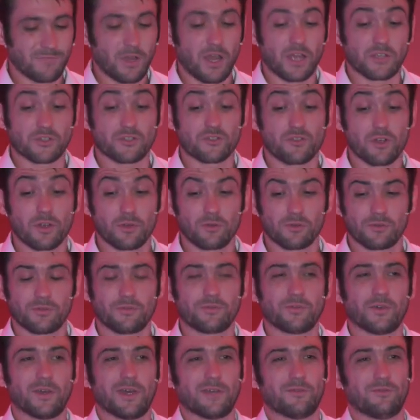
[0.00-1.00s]
I struggled to
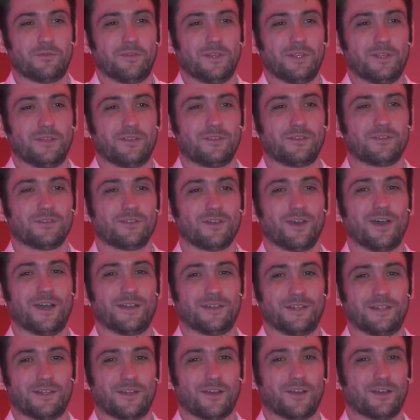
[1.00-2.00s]
find figures. I
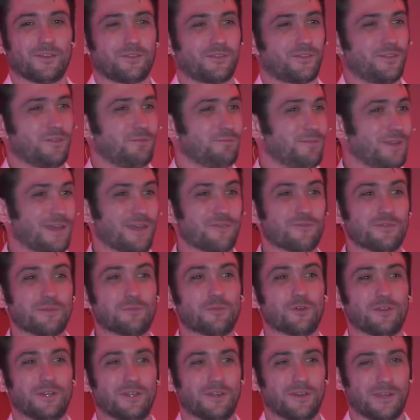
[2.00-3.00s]
did ask
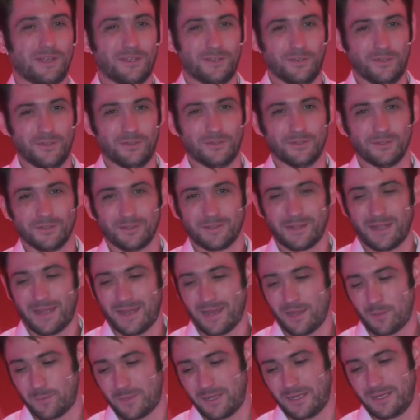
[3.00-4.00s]
everybody I could
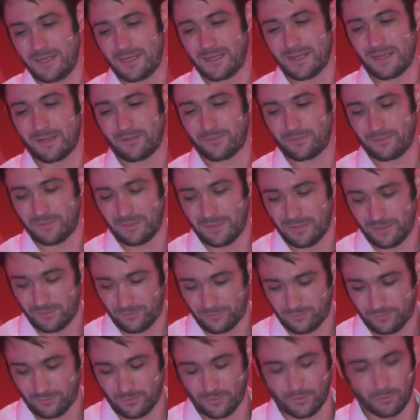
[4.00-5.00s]
how many gas
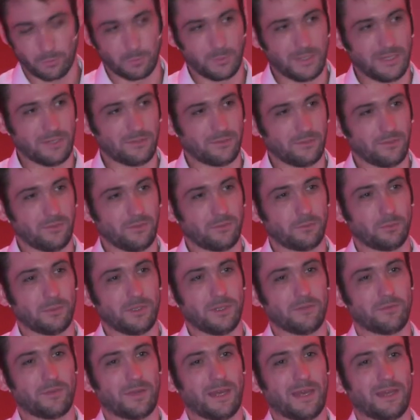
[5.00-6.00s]
leaks on meters we
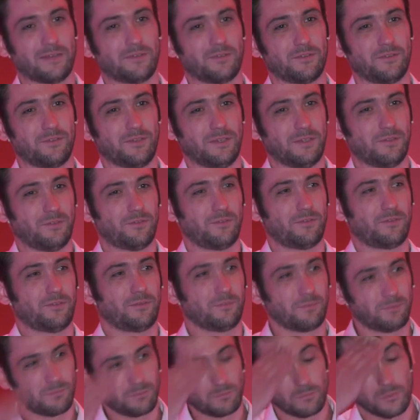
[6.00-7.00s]
have had since
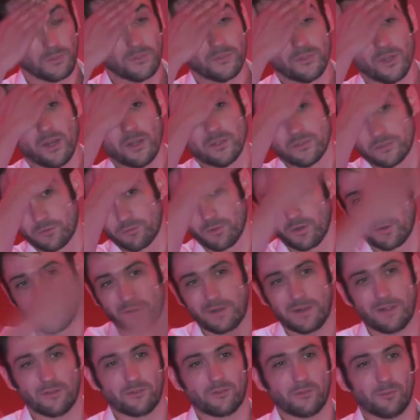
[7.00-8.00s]
we started rolling
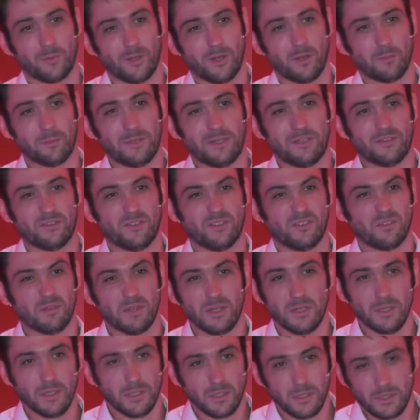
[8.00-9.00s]
out smart meters.
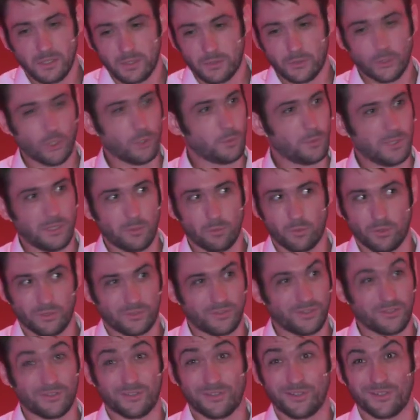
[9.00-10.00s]
Nobody
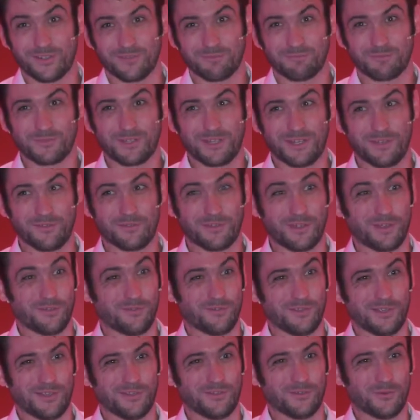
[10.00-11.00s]
wanted to give their
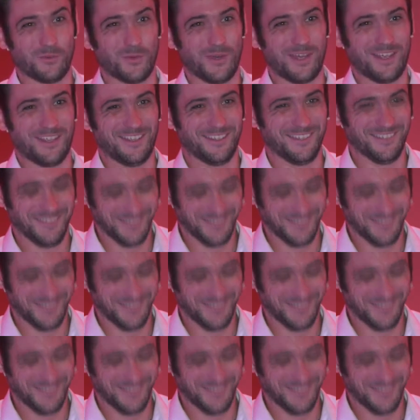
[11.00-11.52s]
figures away.